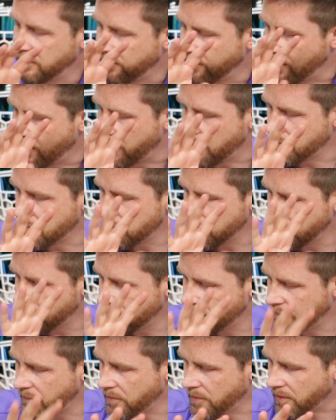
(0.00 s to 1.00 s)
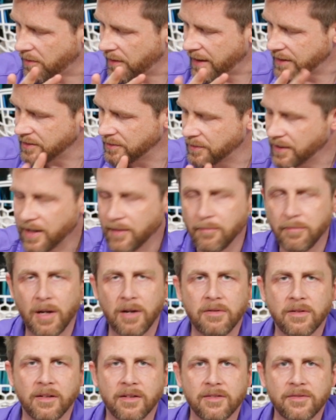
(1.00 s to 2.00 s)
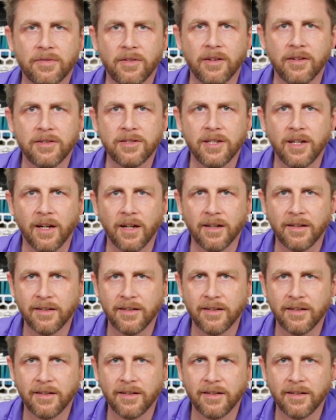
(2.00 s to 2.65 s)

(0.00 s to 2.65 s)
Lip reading: Number 4, actually we got a bonus first here.